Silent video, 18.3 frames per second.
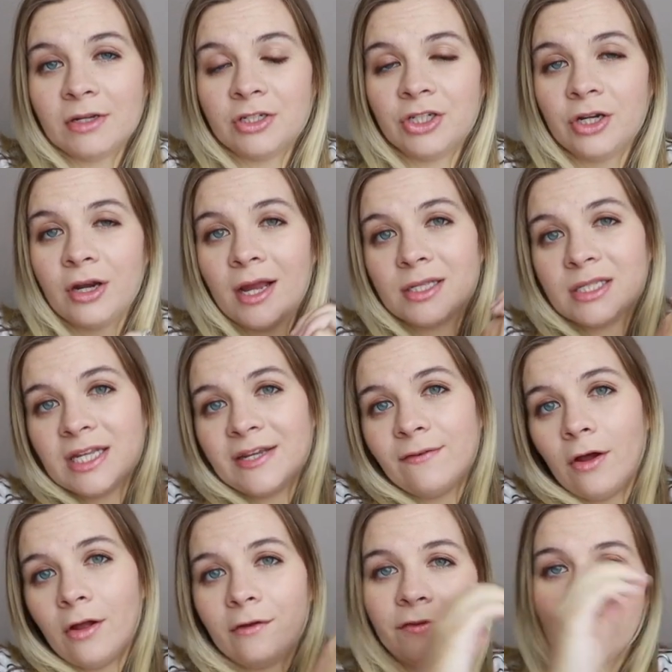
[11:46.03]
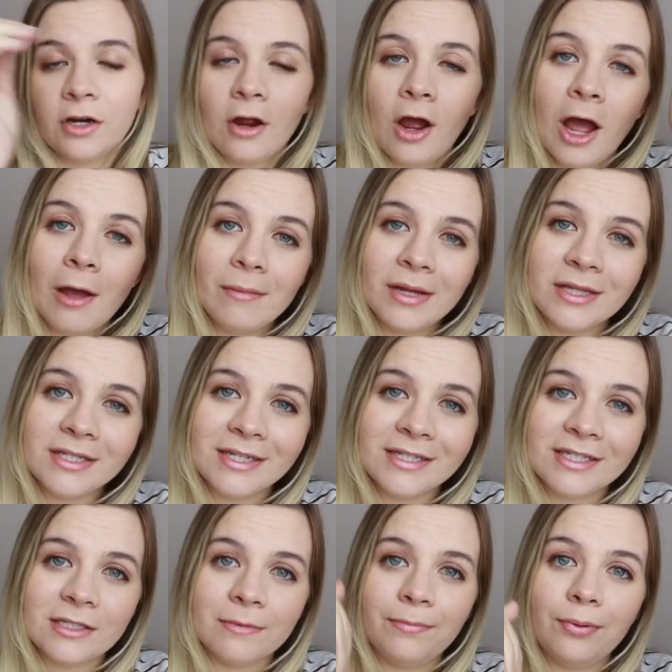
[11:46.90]
Make sure you guys leave all of your comments
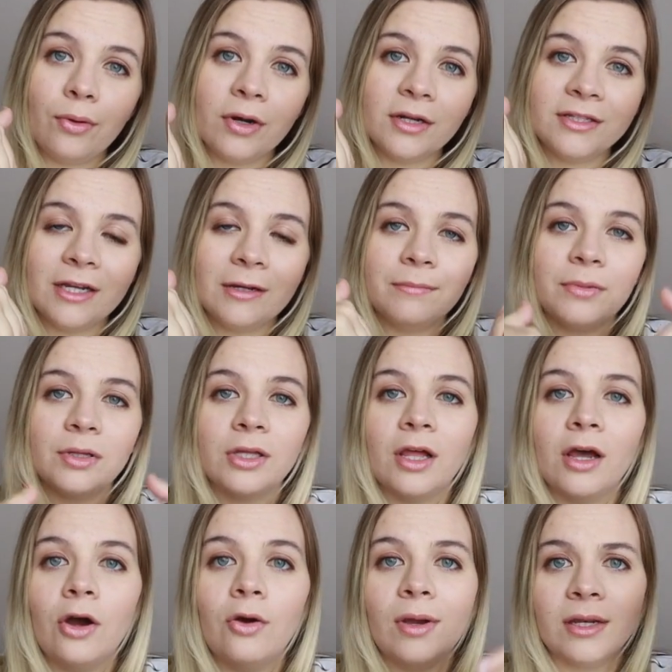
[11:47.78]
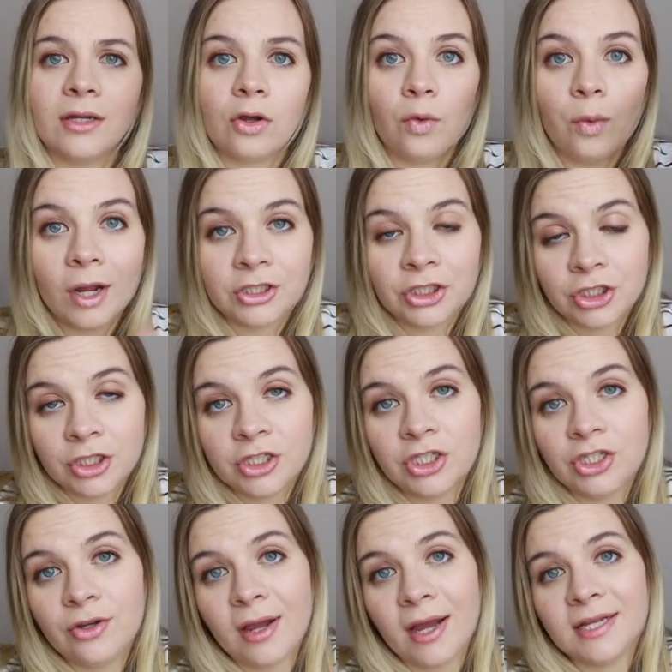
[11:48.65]
and support down below and
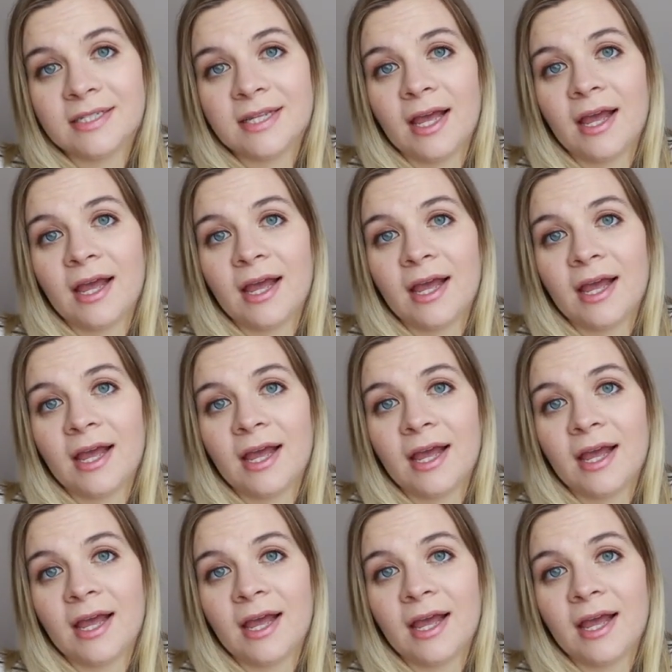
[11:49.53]
questions you guys